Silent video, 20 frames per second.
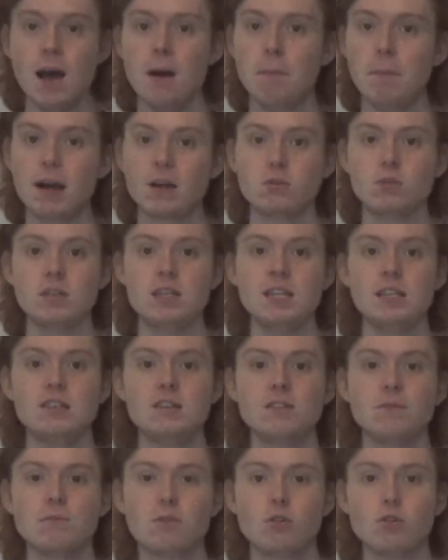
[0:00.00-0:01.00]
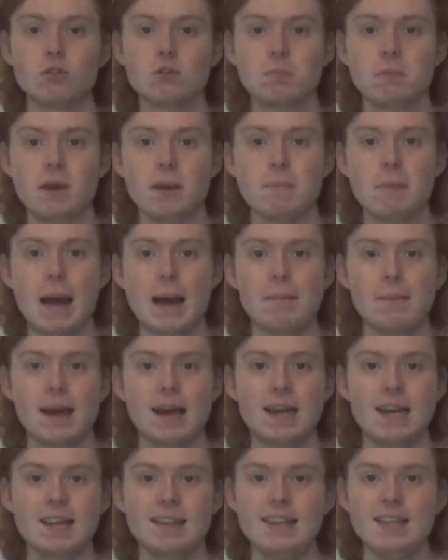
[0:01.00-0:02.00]
Michael Keaton, of course, played
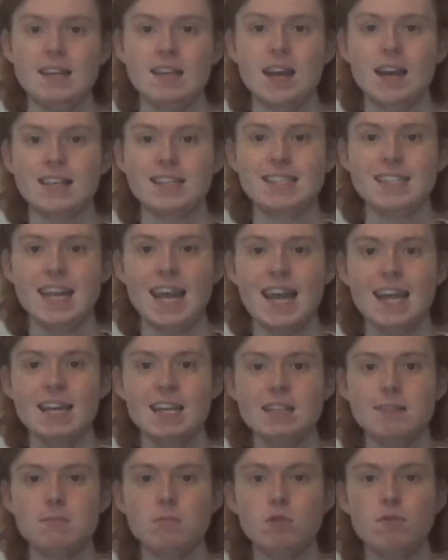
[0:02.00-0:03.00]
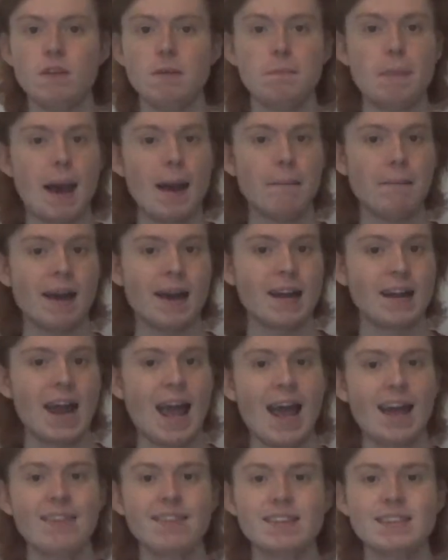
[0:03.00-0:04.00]
Batman in the 1980s movie
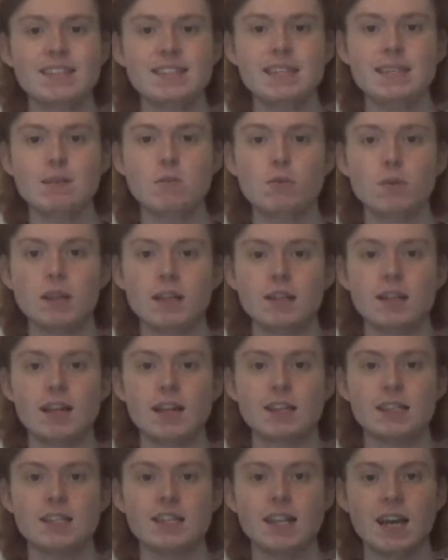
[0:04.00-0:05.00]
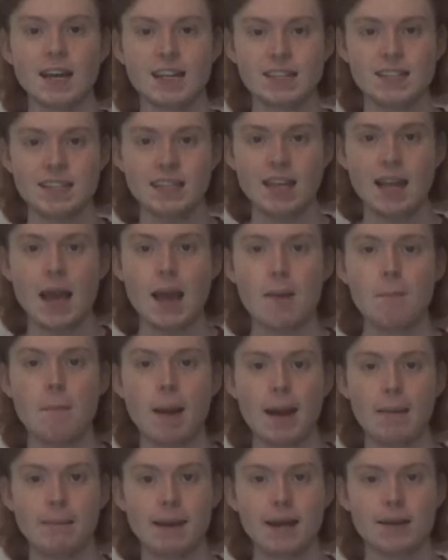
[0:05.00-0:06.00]
Batman and the sequel in 1990,
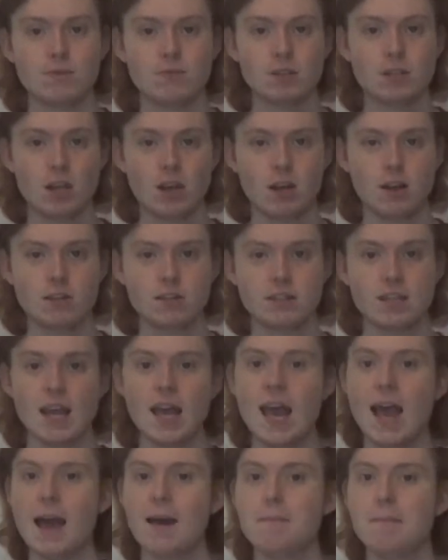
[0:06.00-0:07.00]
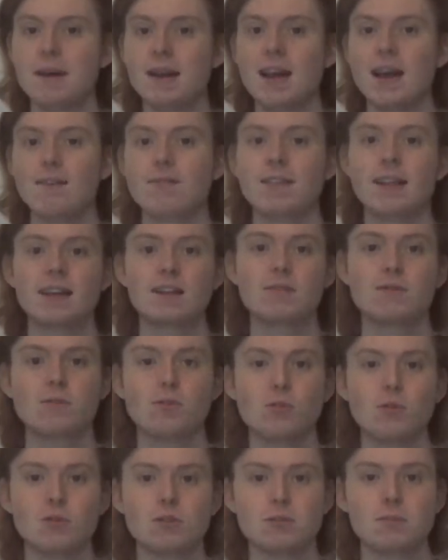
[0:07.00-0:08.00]
Batman Returns, and Ben Affleck, of
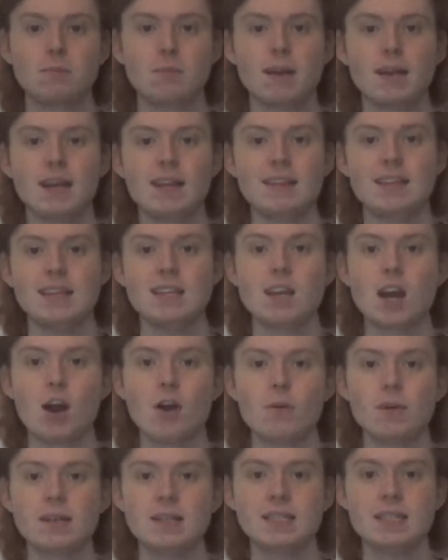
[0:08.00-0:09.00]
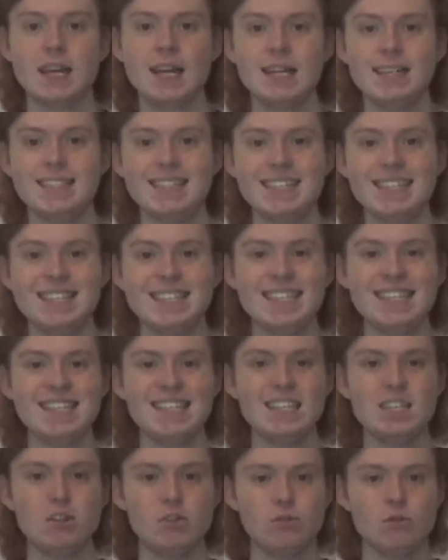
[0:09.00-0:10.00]
course, playing the current-day
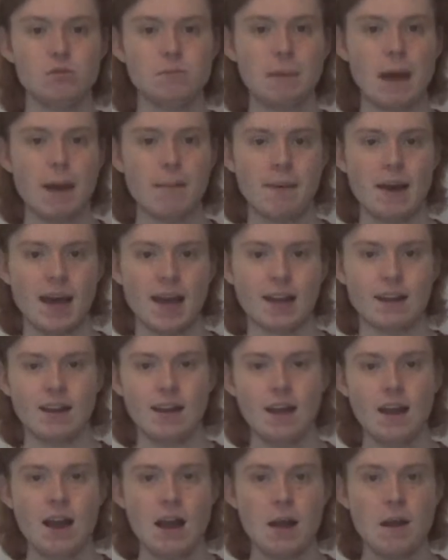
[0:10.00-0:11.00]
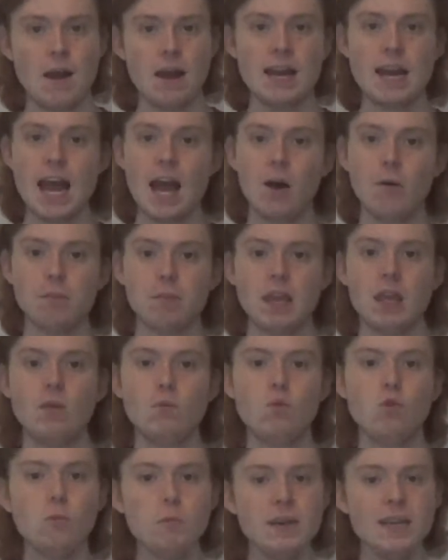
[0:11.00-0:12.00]
DCEU's Batman. Now,
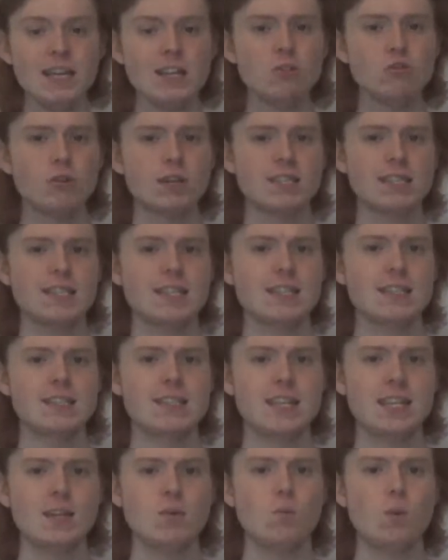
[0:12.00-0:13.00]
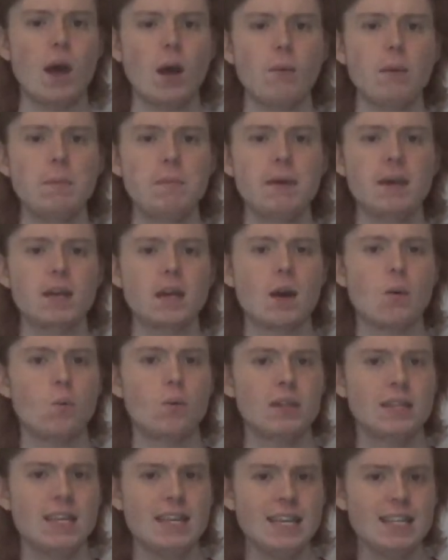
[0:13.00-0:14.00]
it will be interesting to see where we pick
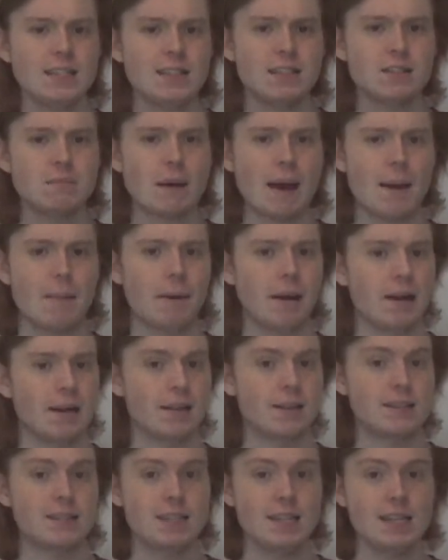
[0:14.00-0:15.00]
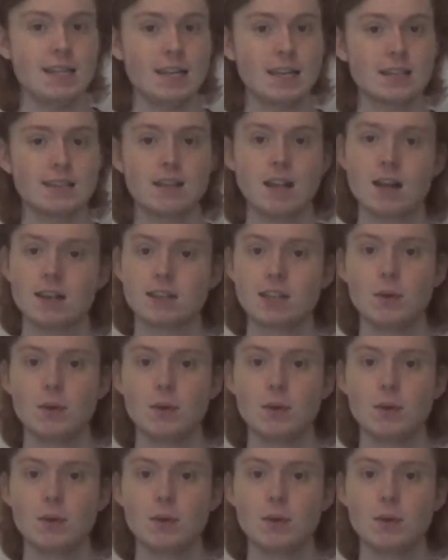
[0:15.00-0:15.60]
up with Keaton's Batman, seeing as last